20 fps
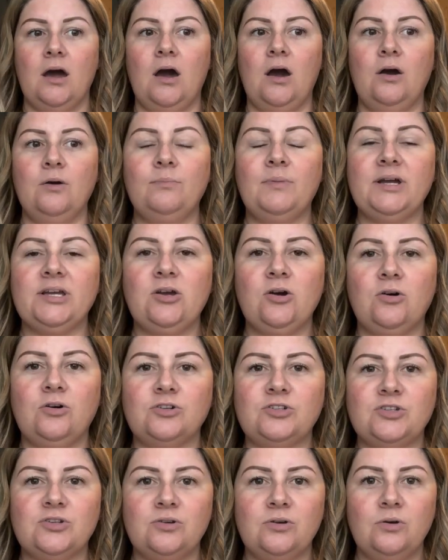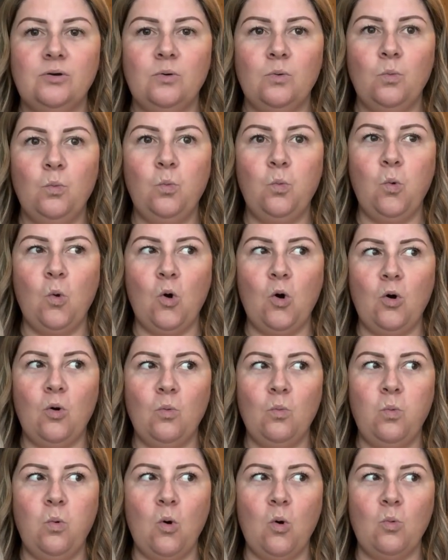oh my God,
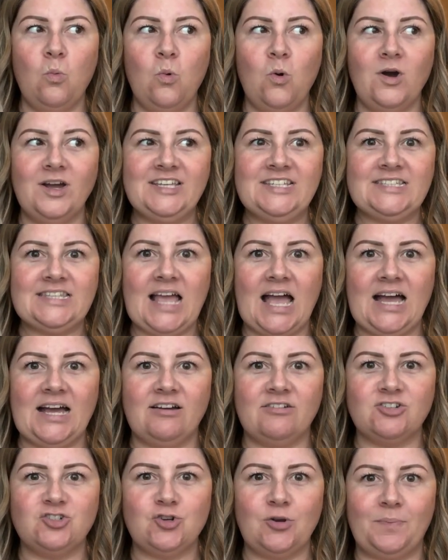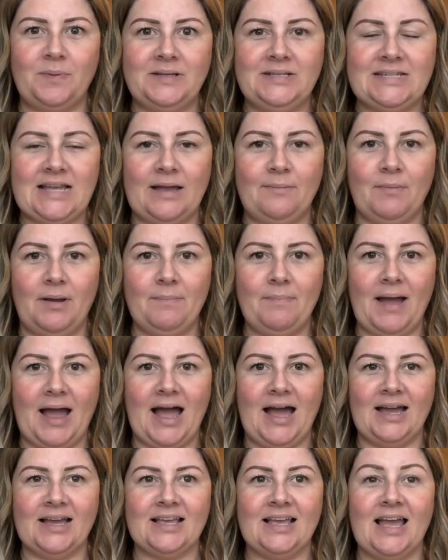what is that dripping down my
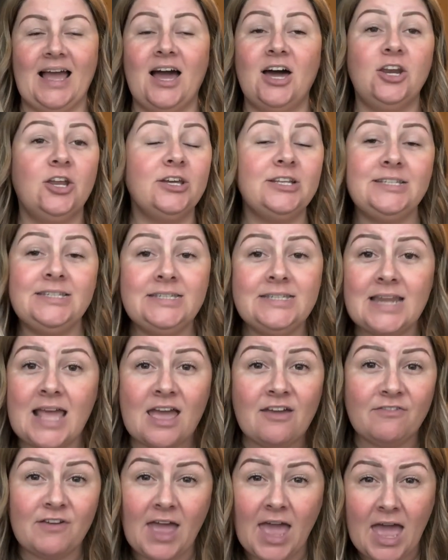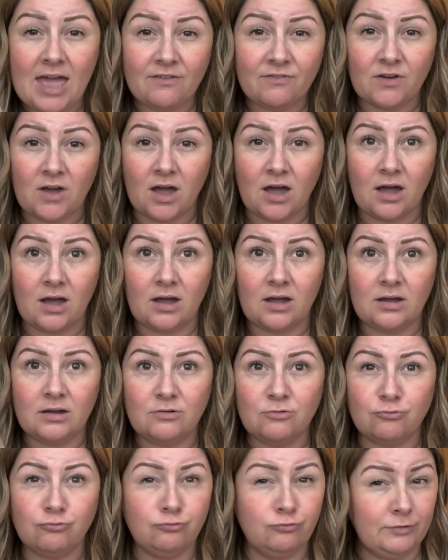back? And I'd never ever
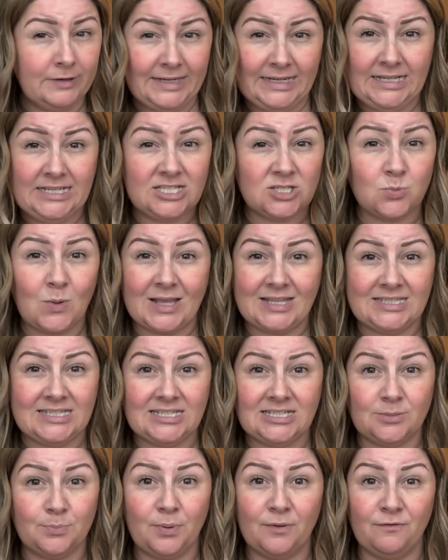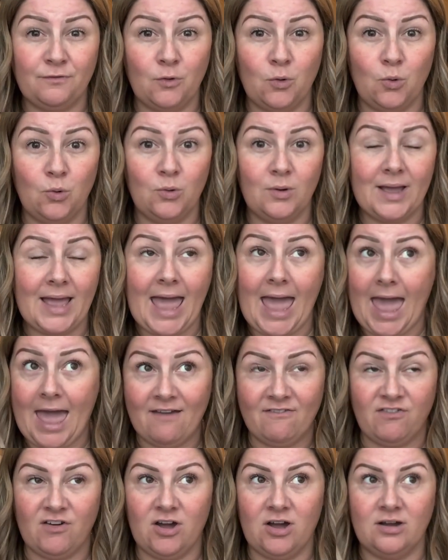really sweated before,
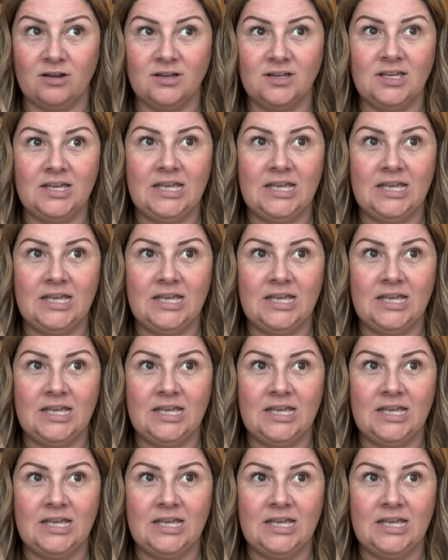ever.